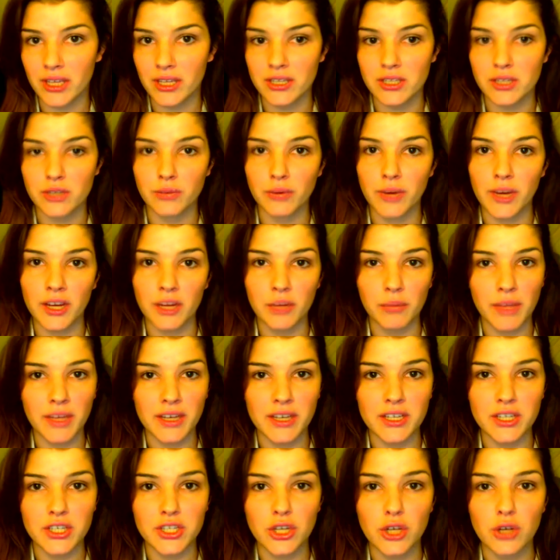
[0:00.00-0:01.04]
the
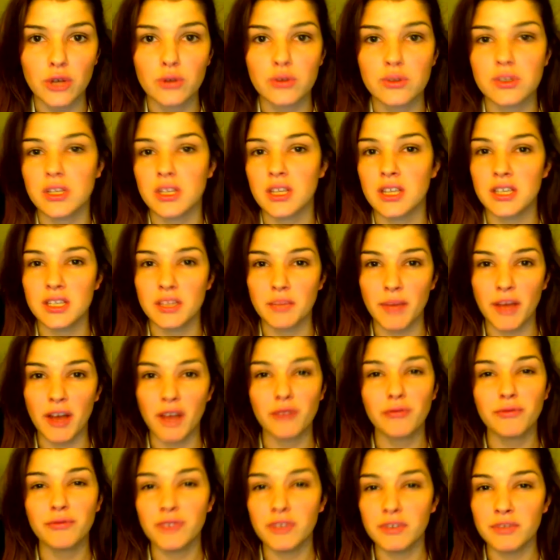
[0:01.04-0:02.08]
recommended dose is
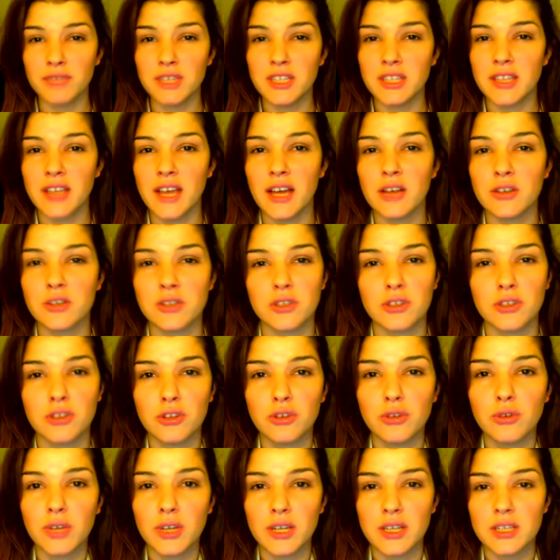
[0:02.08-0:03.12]
about 50,000
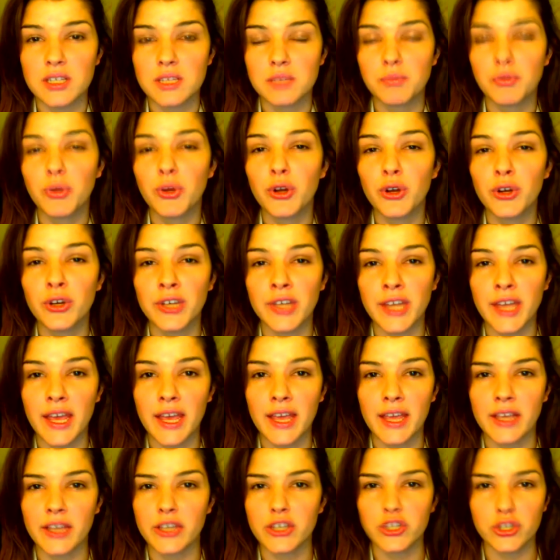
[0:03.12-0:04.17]
units per
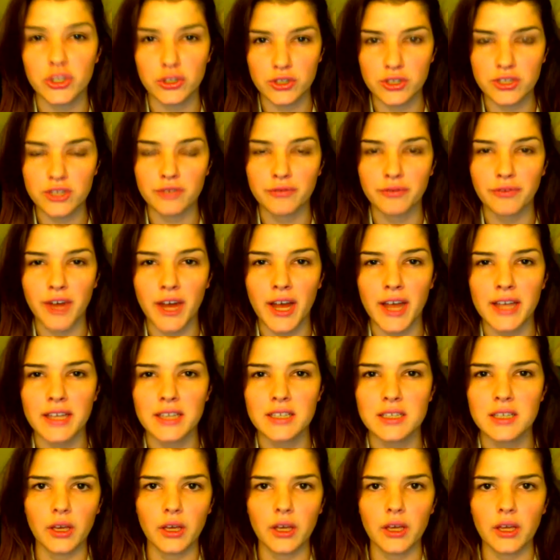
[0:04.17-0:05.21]
day should
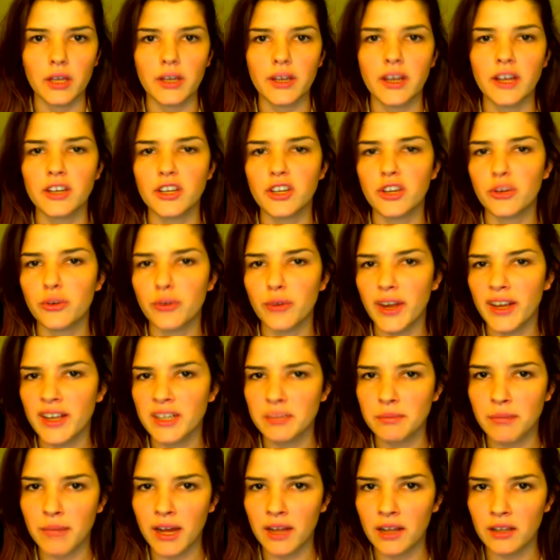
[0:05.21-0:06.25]
suffice. Now, to
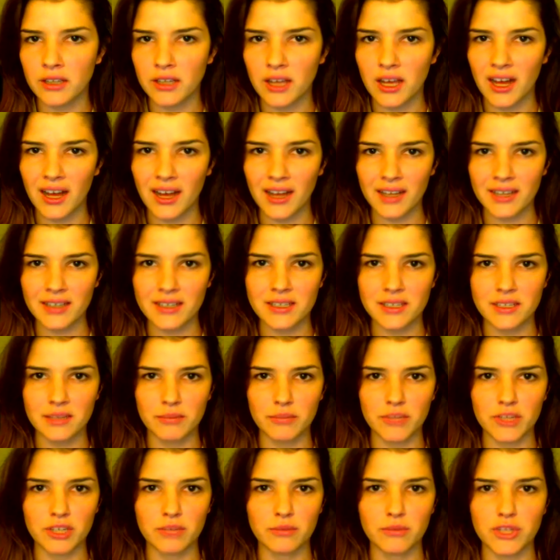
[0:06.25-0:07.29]
correct mild eye
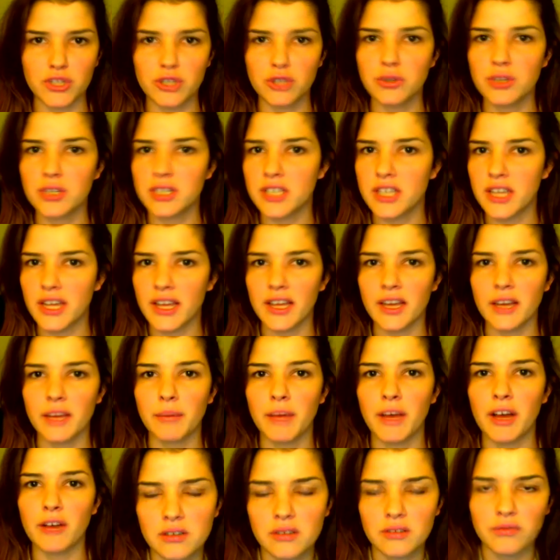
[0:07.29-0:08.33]
symptoms, you can take
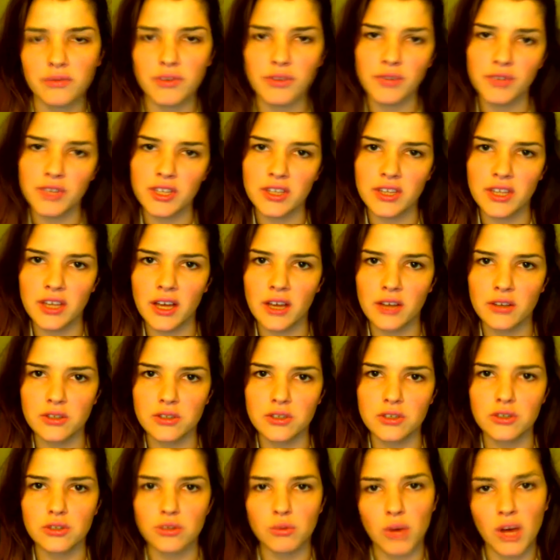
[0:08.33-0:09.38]
about
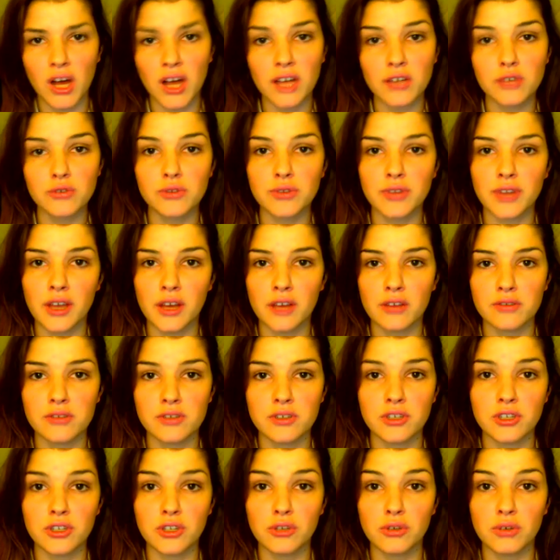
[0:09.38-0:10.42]
50,000 to
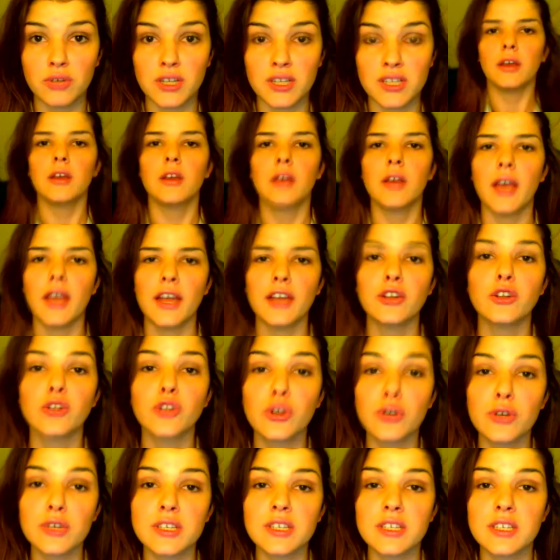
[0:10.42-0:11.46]
100,000 units, and you'll
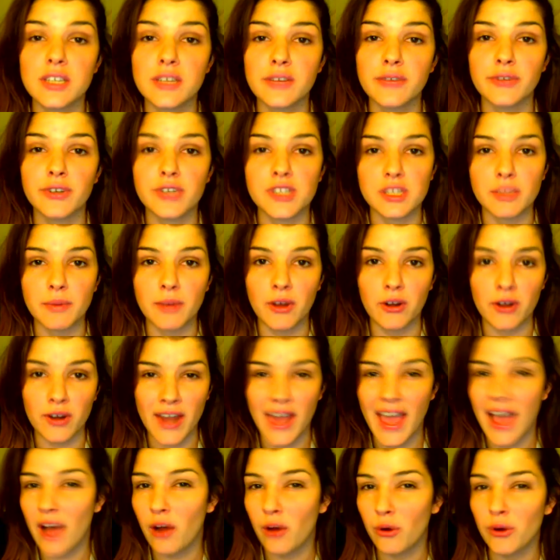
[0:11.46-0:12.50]
notice a difference about an
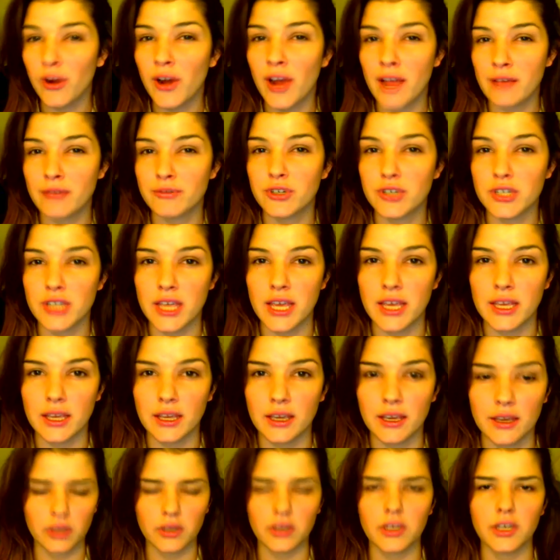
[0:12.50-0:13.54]
hour after taking
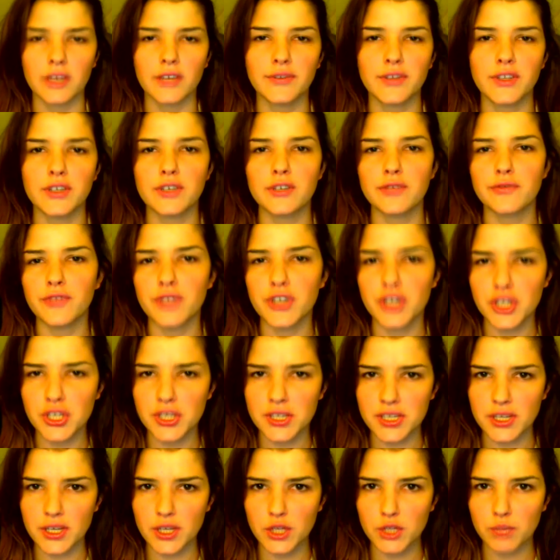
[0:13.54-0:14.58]
it. If the
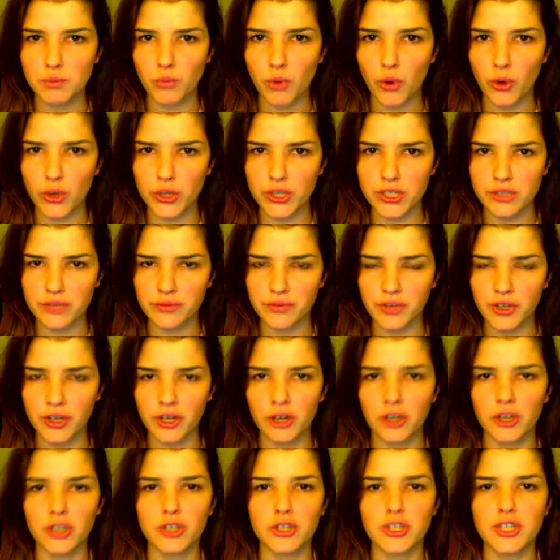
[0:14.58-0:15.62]
deficiency is more
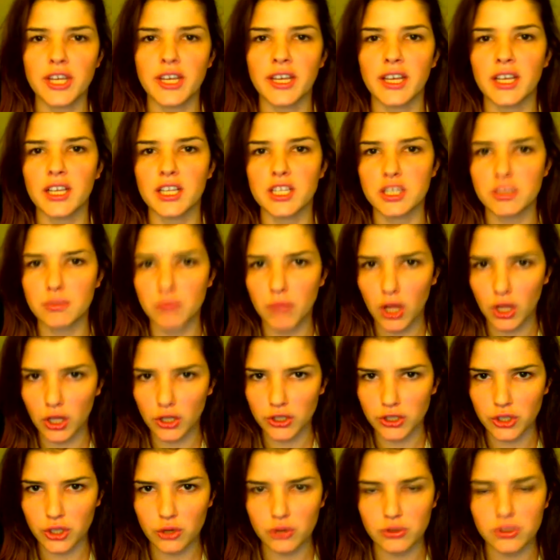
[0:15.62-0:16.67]
severe and you're taking small
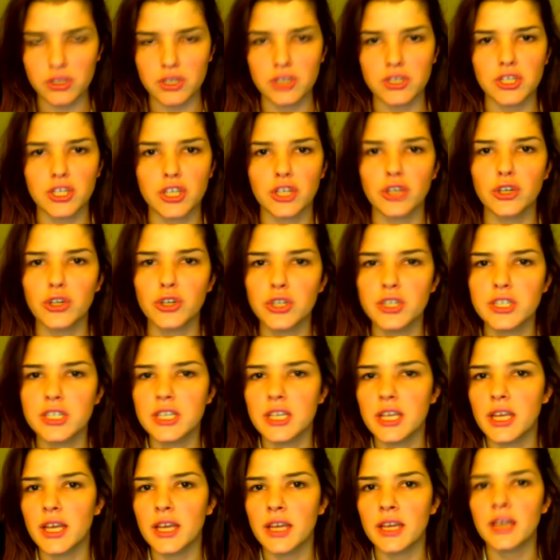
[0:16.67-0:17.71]
dosage, it could
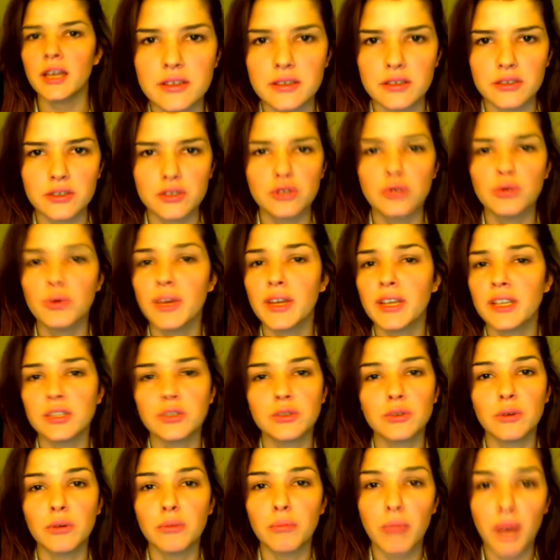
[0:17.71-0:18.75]
take 2 weeks
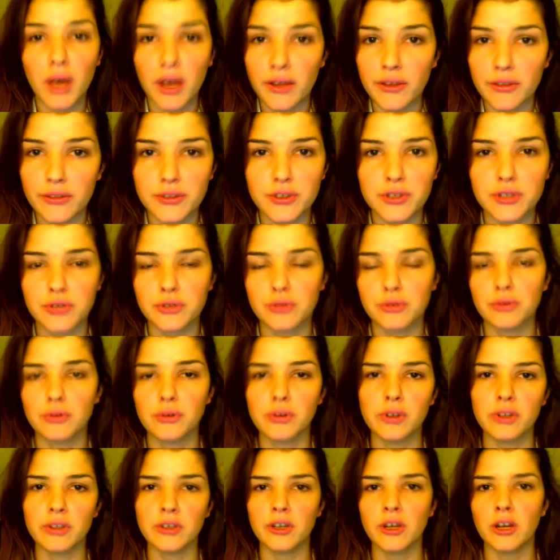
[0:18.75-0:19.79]
to a month to
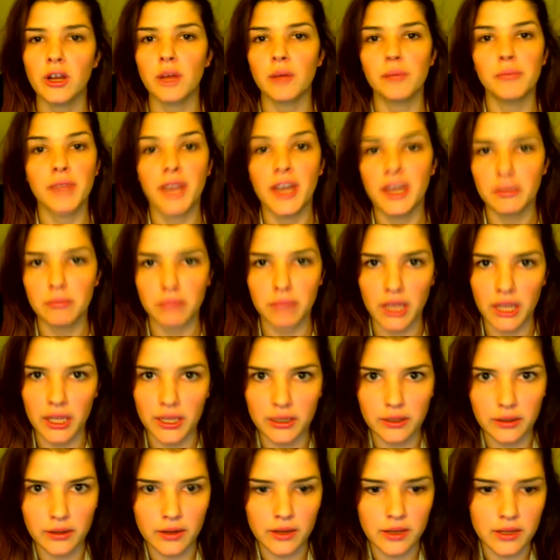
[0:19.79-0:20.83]
clear up night
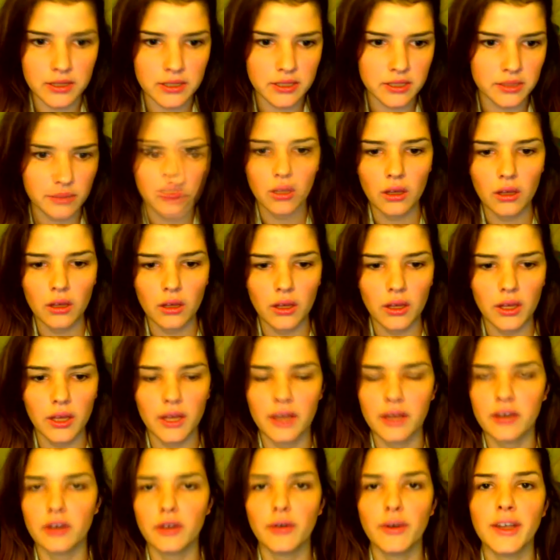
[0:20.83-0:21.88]
blindness.
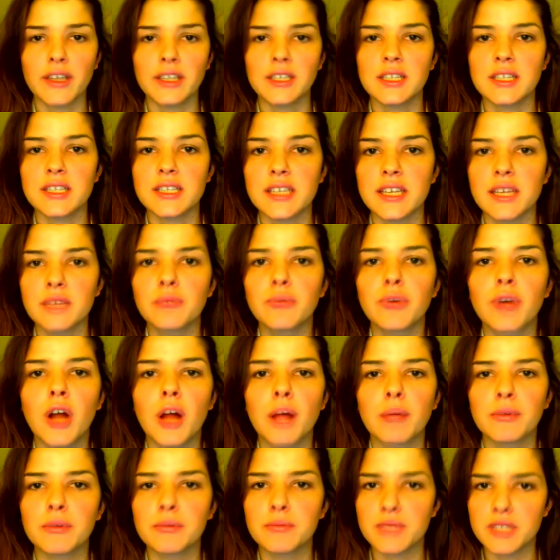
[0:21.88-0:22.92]
And correcting skin
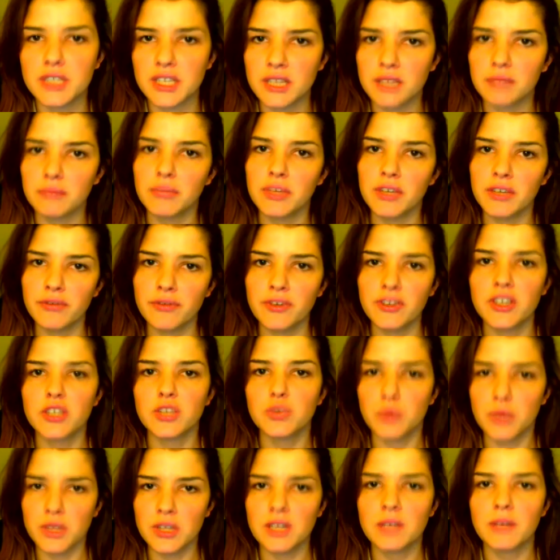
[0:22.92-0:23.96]
problems can be
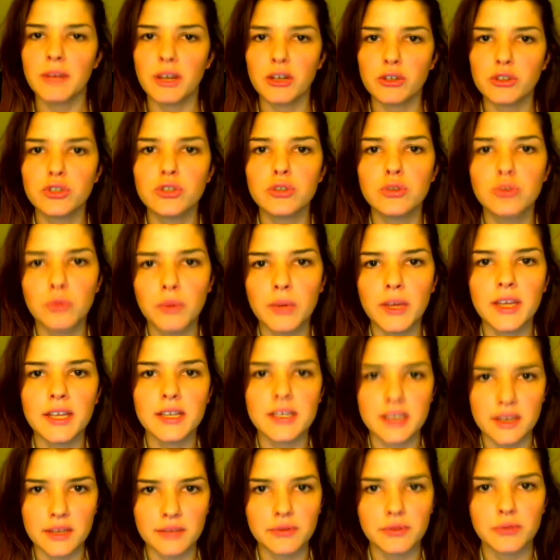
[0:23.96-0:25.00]
fixed within about 2
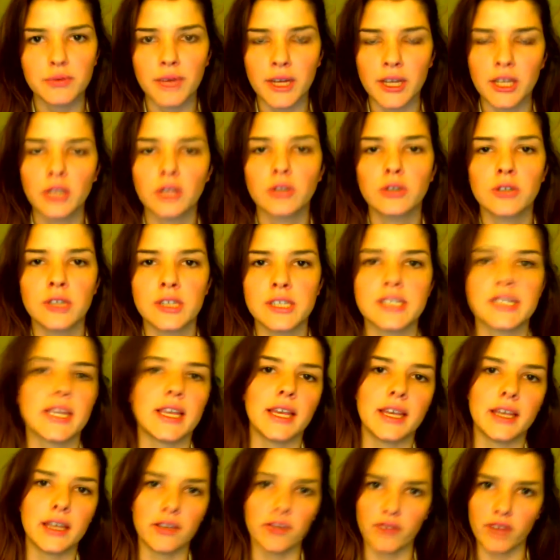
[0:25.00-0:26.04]
weeks after regularly
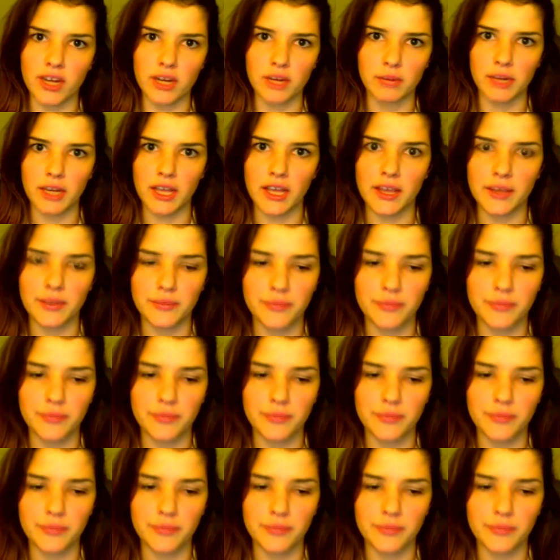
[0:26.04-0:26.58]
taking vitamin A.